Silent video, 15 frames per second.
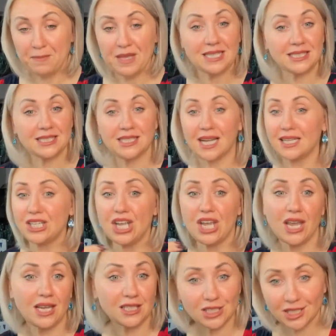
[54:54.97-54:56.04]
It's not an
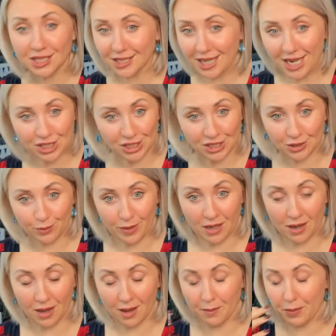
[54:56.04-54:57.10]
international big
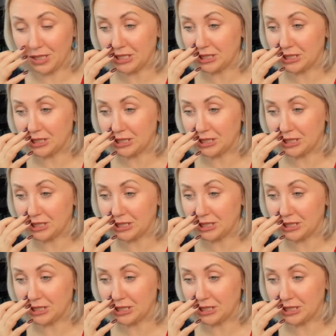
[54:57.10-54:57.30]
company.